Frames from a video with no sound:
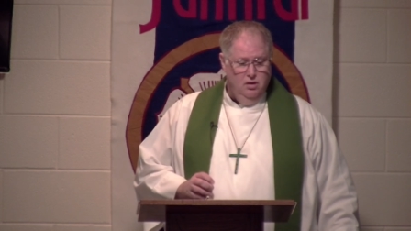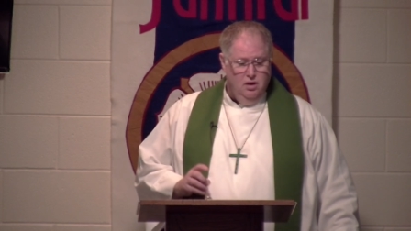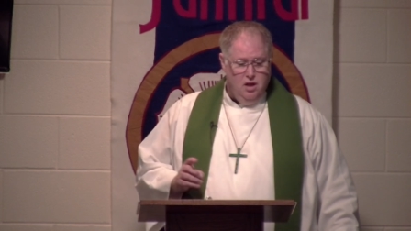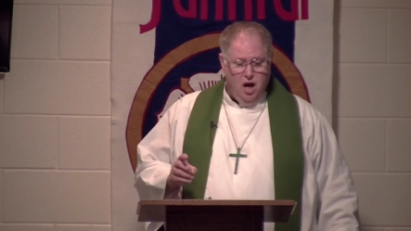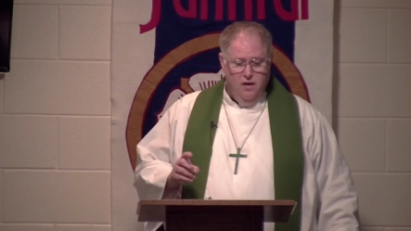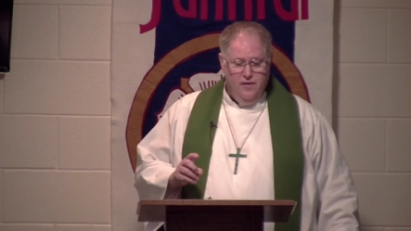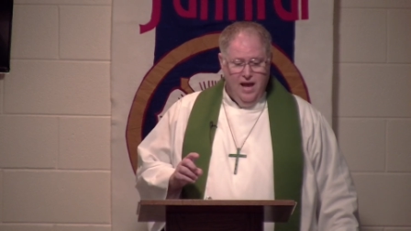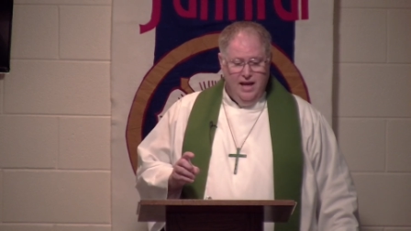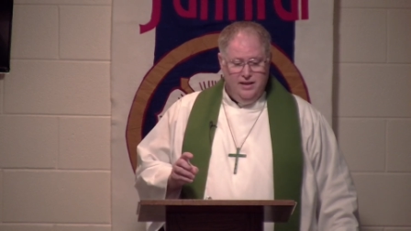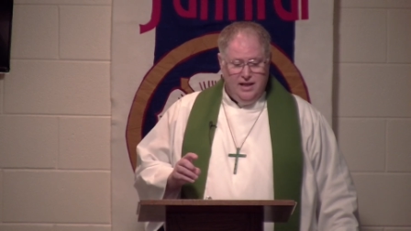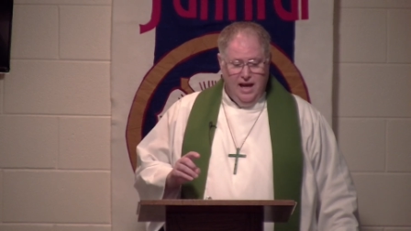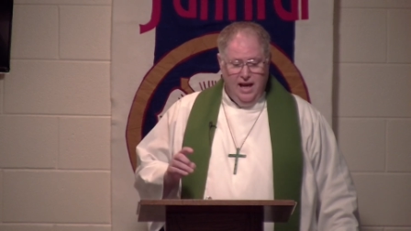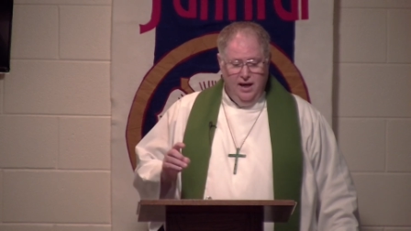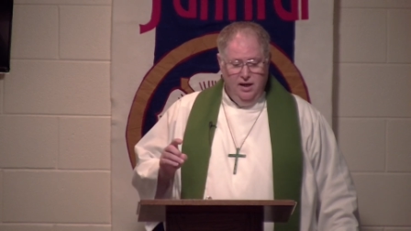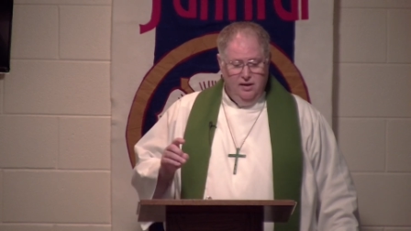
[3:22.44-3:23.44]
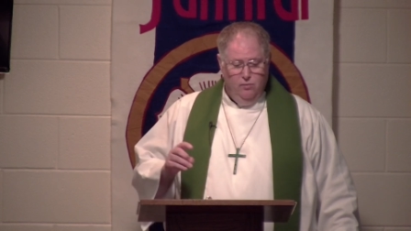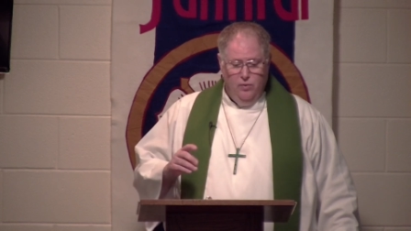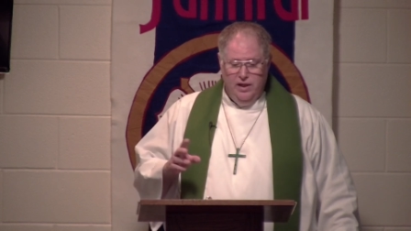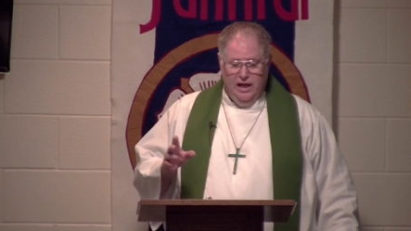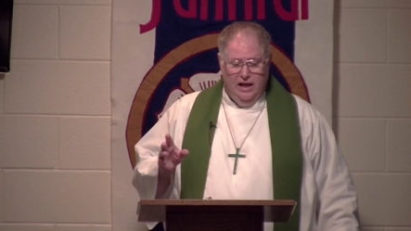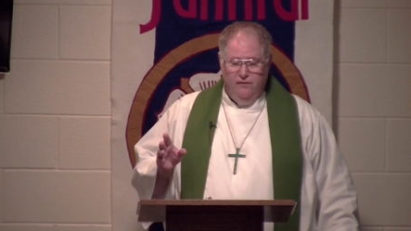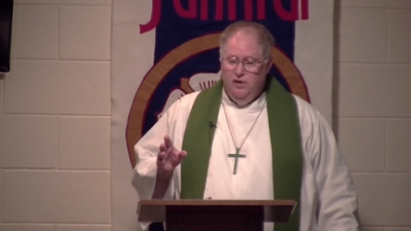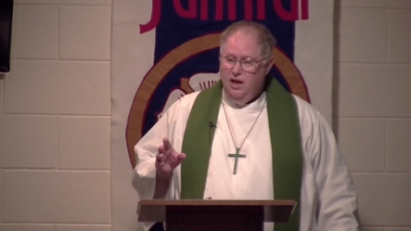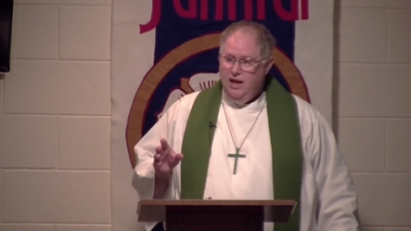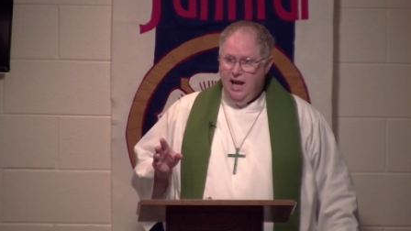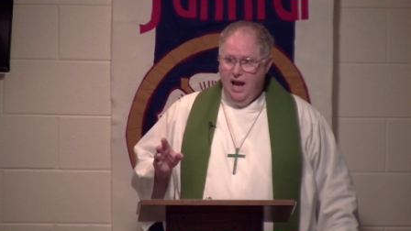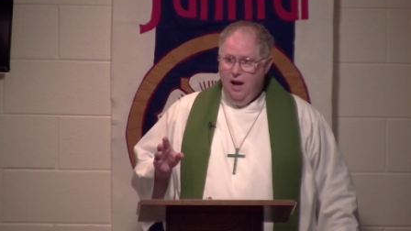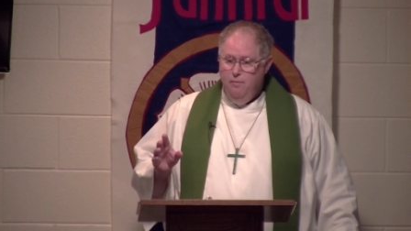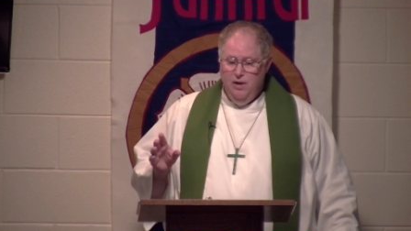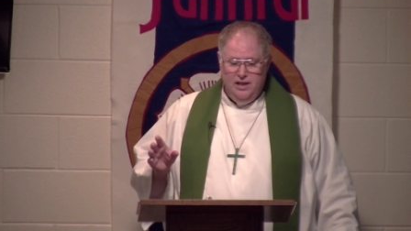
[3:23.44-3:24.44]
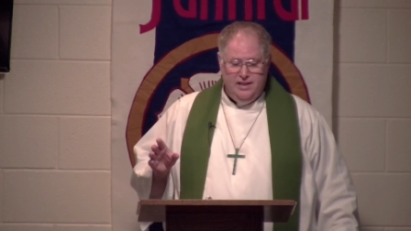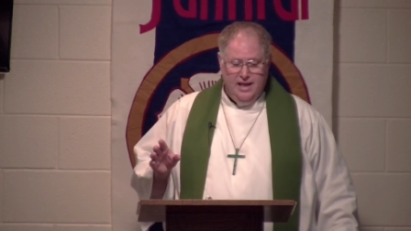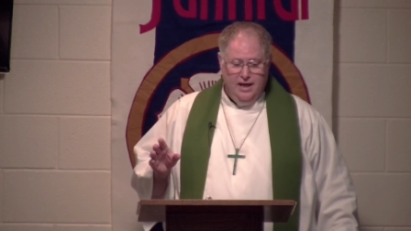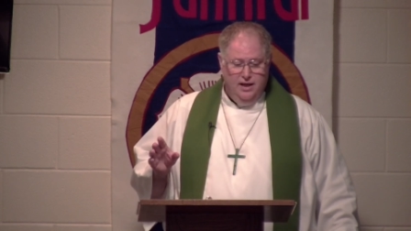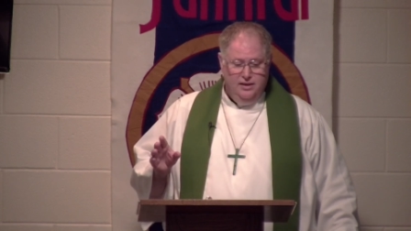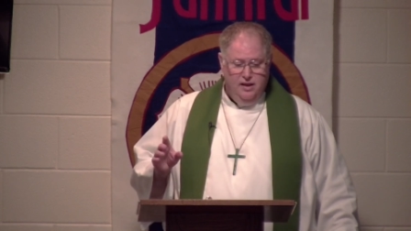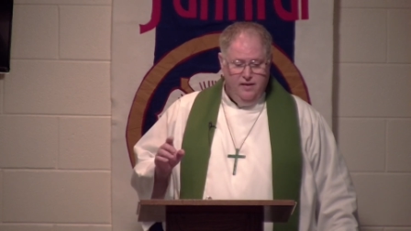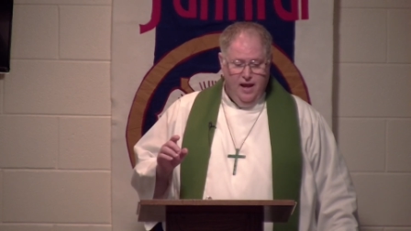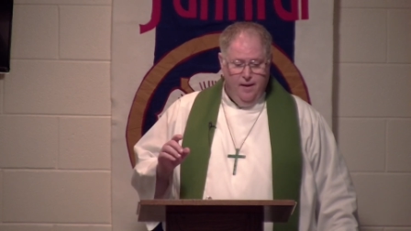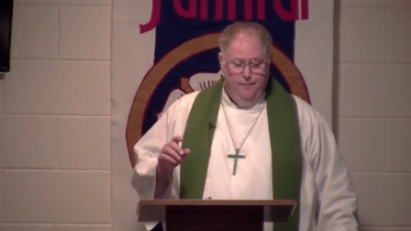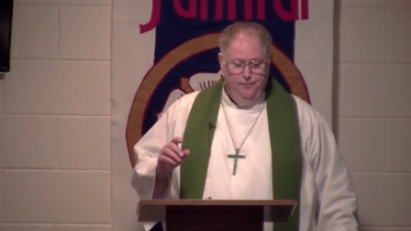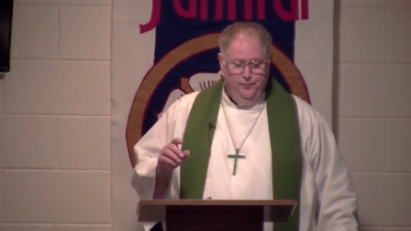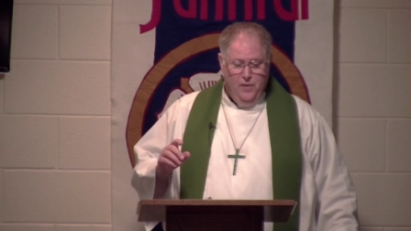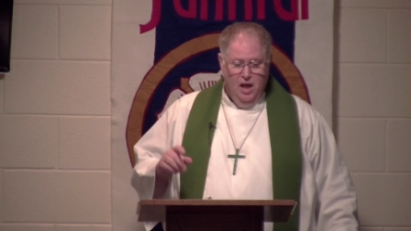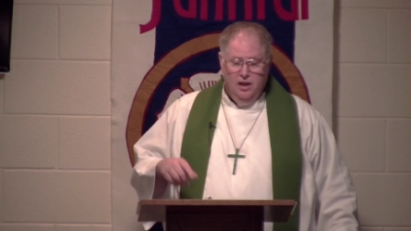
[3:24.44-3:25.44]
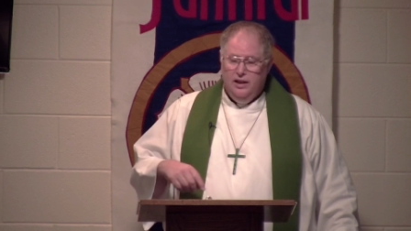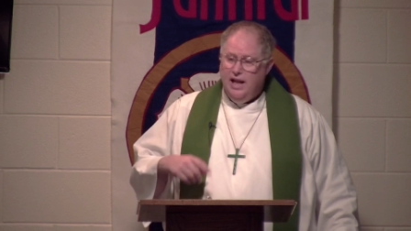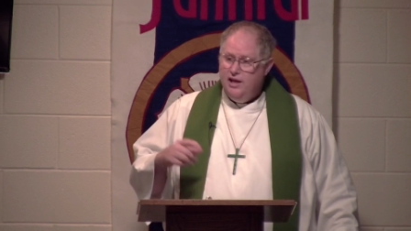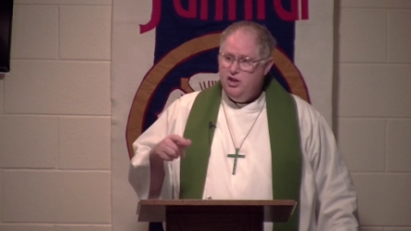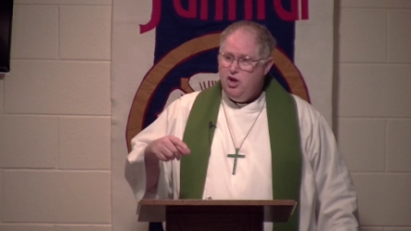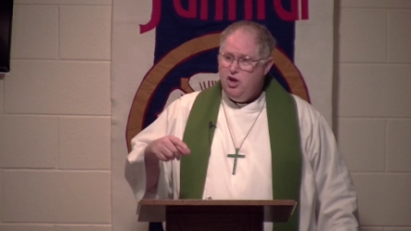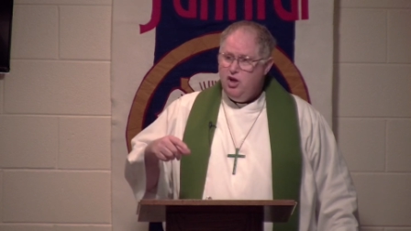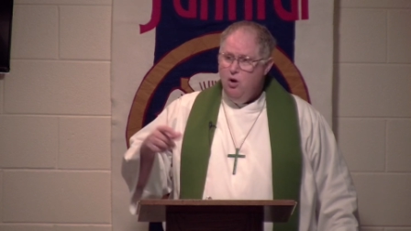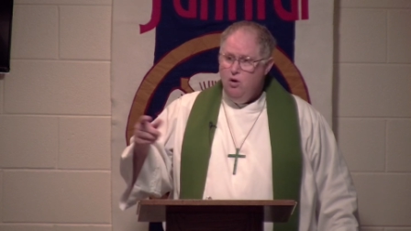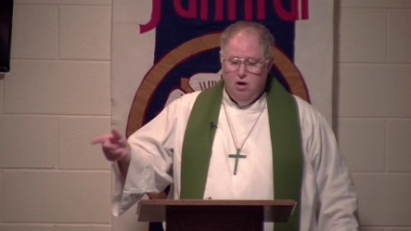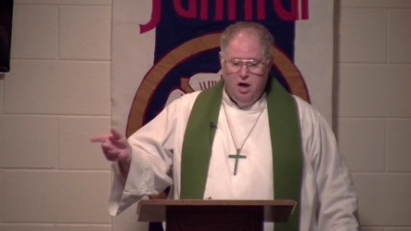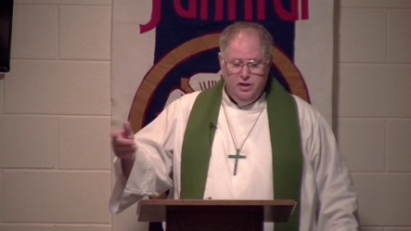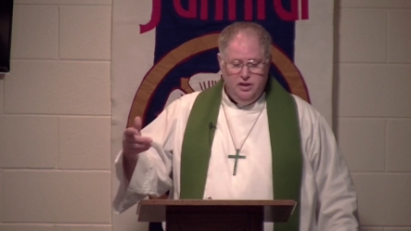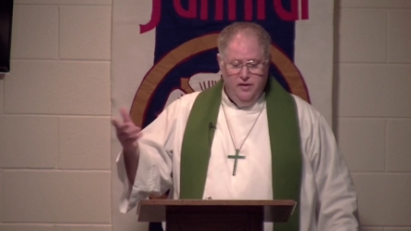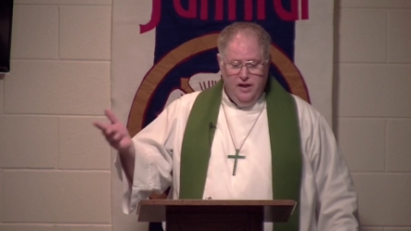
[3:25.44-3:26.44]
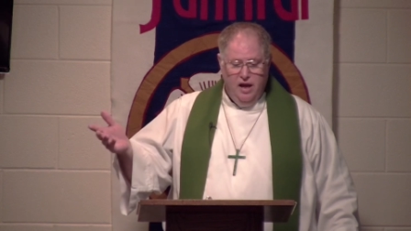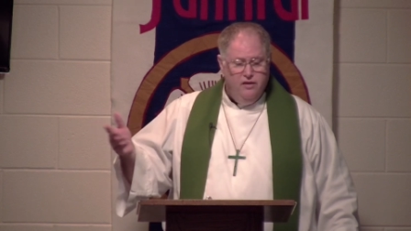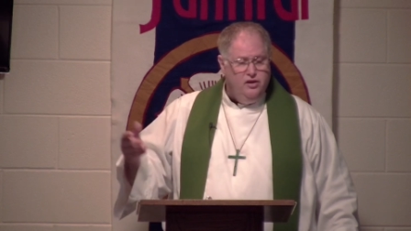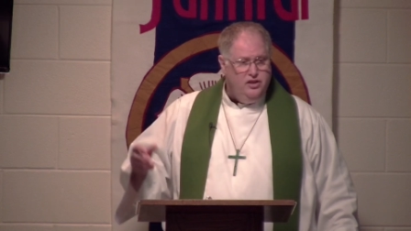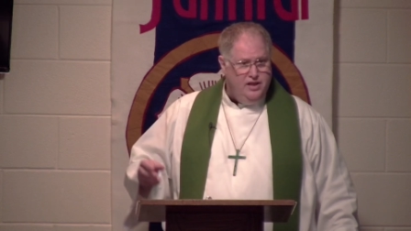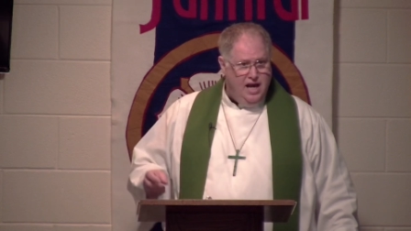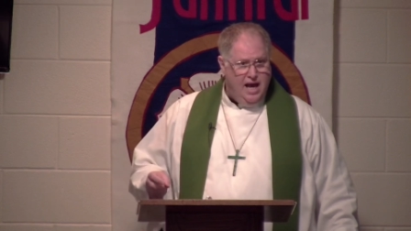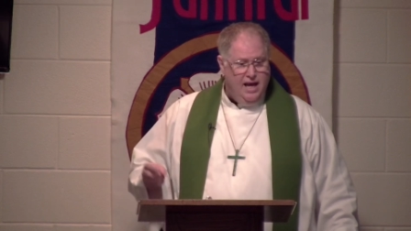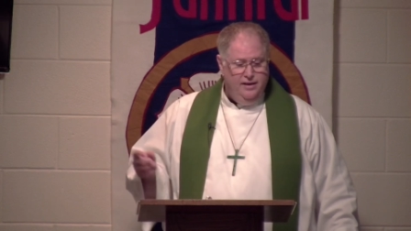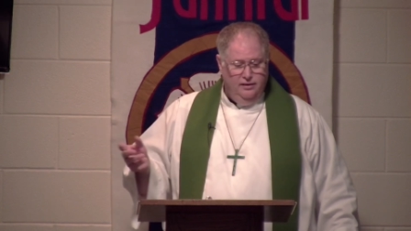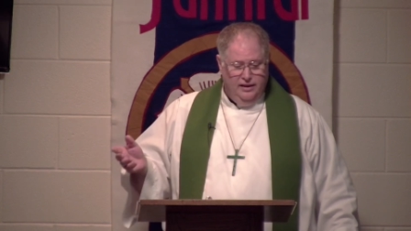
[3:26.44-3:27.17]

On that day, when the evening came, he said unto them, Let us go across to the other side.